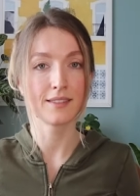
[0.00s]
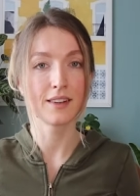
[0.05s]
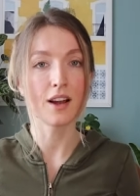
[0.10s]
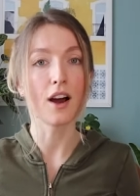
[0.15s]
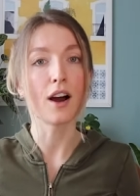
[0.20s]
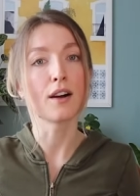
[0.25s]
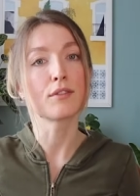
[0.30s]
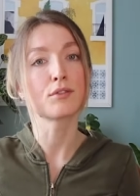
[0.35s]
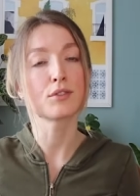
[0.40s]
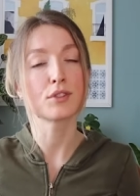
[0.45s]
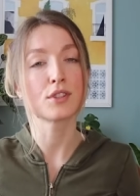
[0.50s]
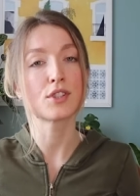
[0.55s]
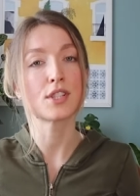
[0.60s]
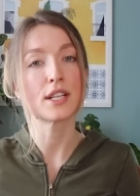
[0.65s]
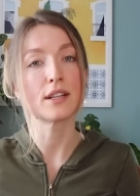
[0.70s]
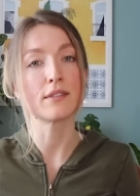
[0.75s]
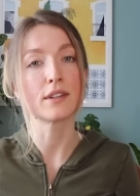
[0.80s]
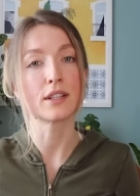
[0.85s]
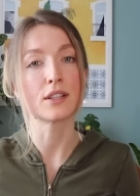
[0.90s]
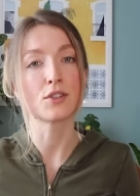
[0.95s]
after
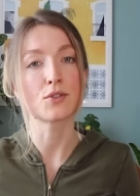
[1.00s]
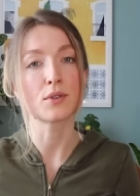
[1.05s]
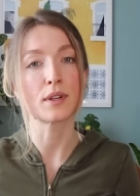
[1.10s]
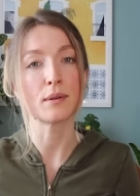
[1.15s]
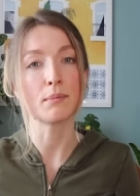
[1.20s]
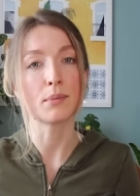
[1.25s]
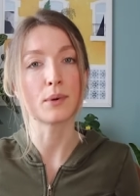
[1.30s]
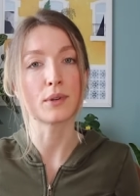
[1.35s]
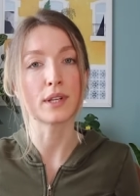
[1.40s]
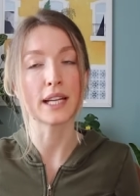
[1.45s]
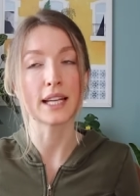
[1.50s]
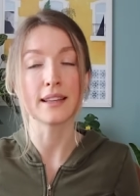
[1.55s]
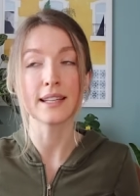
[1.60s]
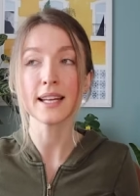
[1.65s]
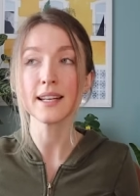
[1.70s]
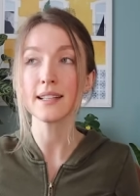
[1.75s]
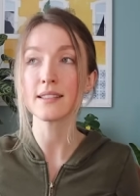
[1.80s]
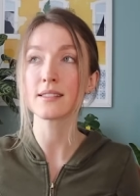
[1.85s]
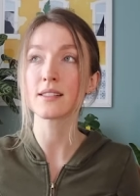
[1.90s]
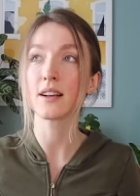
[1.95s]
achieving the dream body. And
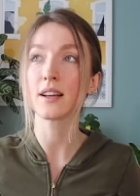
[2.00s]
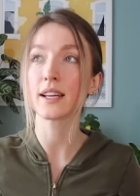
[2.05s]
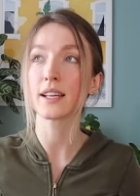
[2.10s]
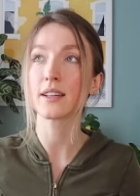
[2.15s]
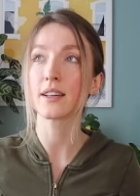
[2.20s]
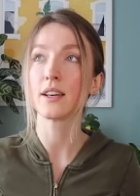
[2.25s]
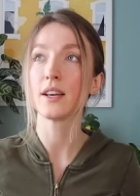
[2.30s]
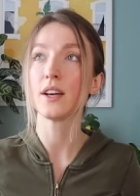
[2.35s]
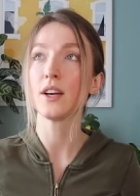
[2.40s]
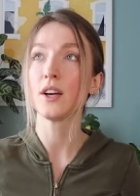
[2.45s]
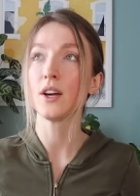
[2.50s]
then it's like,